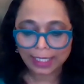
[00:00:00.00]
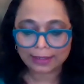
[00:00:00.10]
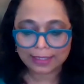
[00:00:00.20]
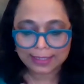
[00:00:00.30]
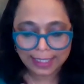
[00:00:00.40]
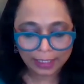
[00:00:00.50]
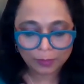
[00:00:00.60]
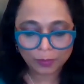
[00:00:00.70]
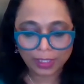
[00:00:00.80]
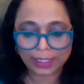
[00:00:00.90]
And the
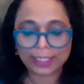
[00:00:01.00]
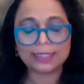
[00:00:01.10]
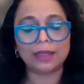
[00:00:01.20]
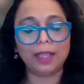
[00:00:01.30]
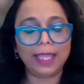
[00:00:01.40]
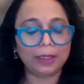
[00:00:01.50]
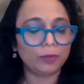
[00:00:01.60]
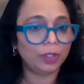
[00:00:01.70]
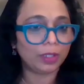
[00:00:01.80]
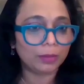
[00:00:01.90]
second one is our
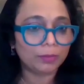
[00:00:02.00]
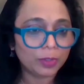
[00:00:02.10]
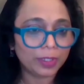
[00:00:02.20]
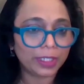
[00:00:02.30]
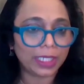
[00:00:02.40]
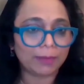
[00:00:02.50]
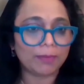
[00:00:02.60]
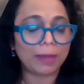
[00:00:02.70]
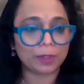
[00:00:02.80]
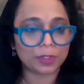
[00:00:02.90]
annual community
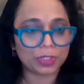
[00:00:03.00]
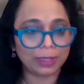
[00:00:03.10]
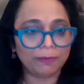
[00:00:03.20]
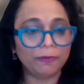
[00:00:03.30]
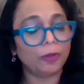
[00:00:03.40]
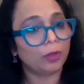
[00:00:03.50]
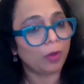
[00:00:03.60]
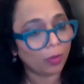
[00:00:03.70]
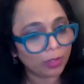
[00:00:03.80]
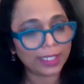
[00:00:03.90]
membership
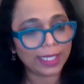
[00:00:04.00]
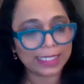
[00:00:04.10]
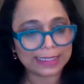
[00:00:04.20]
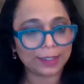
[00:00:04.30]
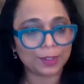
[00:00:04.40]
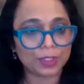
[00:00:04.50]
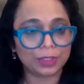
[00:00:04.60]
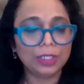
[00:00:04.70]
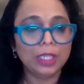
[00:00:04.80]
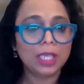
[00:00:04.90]
for
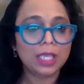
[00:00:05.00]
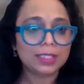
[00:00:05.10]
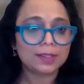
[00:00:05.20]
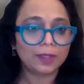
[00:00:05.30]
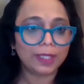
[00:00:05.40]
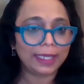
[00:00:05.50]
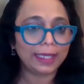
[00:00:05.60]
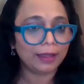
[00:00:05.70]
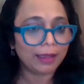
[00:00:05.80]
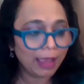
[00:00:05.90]
organization. So they
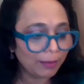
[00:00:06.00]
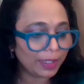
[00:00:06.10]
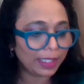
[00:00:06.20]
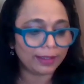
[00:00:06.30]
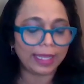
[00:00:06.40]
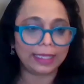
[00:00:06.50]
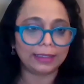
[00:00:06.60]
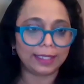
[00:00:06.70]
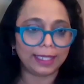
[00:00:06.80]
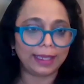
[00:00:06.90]
can come in
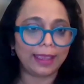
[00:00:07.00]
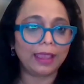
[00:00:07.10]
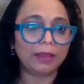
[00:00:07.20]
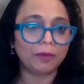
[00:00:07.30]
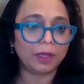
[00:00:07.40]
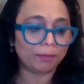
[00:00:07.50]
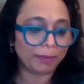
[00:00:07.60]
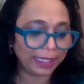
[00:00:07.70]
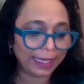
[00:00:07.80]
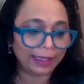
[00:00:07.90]
and they have
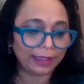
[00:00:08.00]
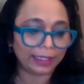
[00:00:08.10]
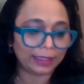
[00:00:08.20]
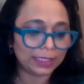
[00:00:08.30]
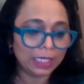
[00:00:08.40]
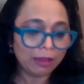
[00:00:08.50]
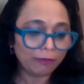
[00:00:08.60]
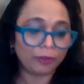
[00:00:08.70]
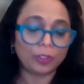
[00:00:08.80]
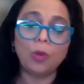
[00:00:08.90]
mechanics
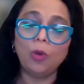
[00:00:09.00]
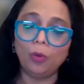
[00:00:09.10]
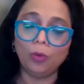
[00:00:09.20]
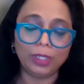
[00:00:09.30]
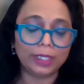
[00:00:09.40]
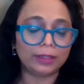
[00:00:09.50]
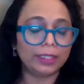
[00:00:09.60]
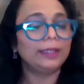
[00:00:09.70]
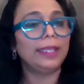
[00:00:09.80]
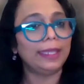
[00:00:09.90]
for the whole year
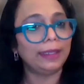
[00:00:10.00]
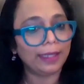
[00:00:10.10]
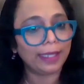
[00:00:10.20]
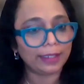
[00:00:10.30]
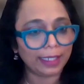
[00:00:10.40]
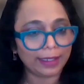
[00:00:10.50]
that they can get